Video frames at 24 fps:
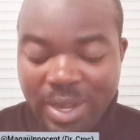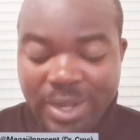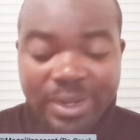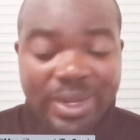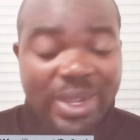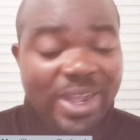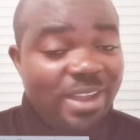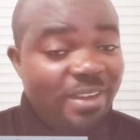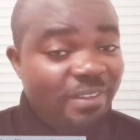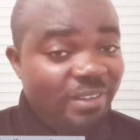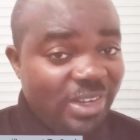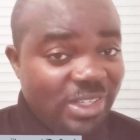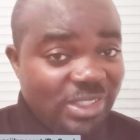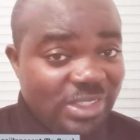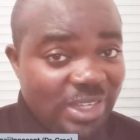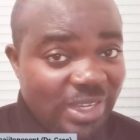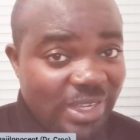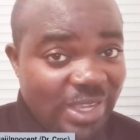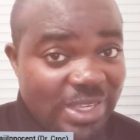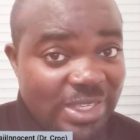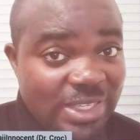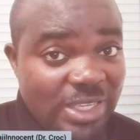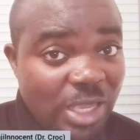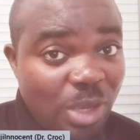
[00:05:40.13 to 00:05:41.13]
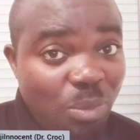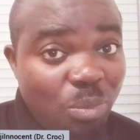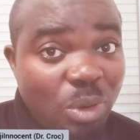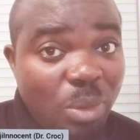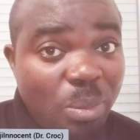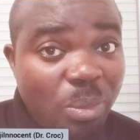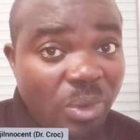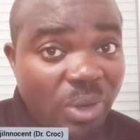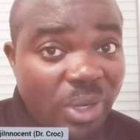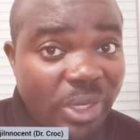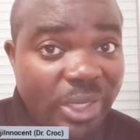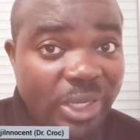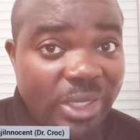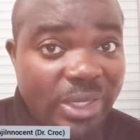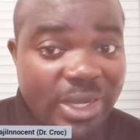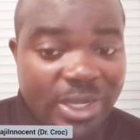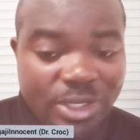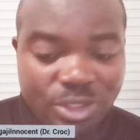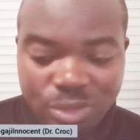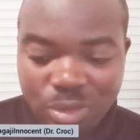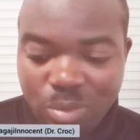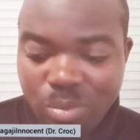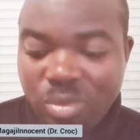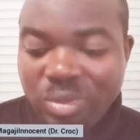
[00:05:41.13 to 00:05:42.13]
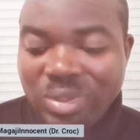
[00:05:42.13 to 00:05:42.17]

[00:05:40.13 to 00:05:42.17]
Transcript: I don't have anything against hip hop or reggae dance hall,